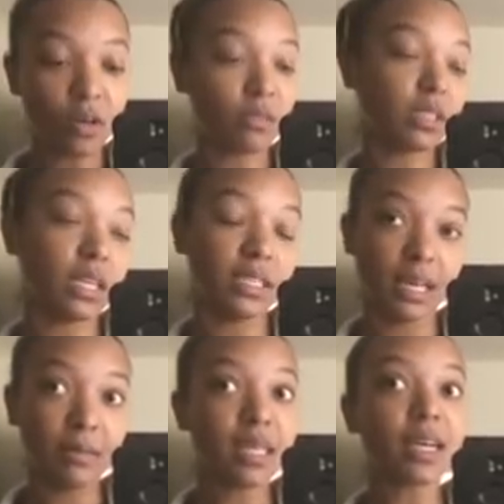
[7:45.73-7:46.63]
I'm just gonna
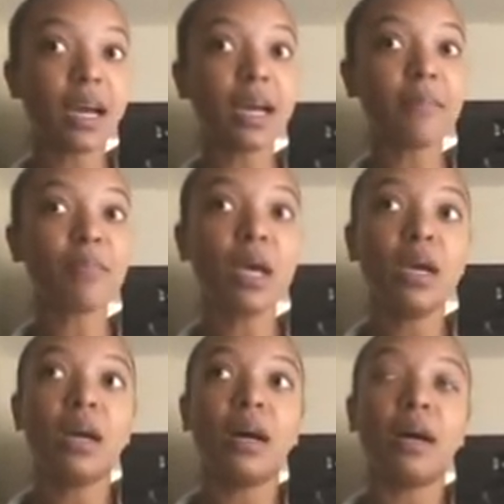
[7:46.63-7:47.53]
take my time.
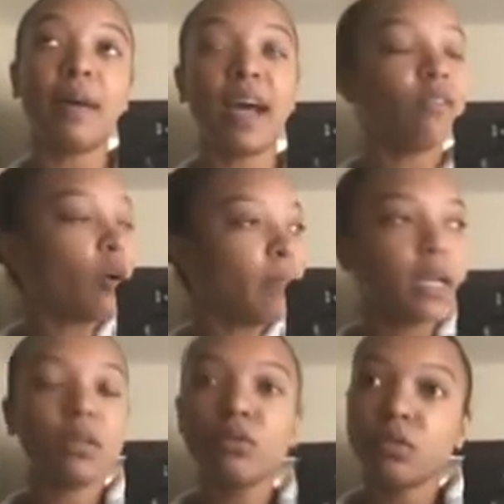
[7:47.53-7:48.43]
I have all
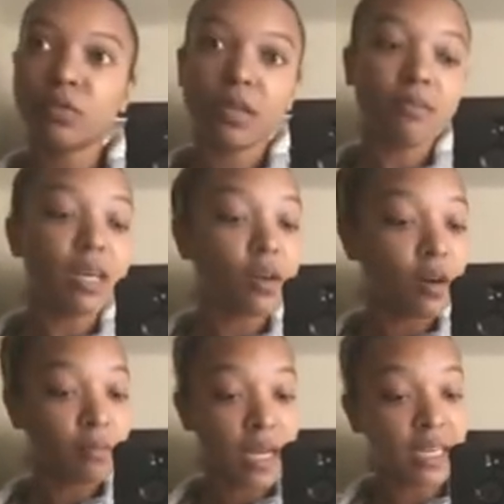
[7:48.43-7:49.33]
my notes with me
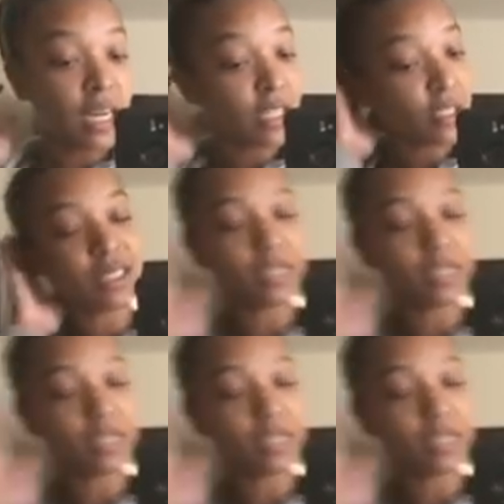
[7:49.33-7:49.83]
on my desk.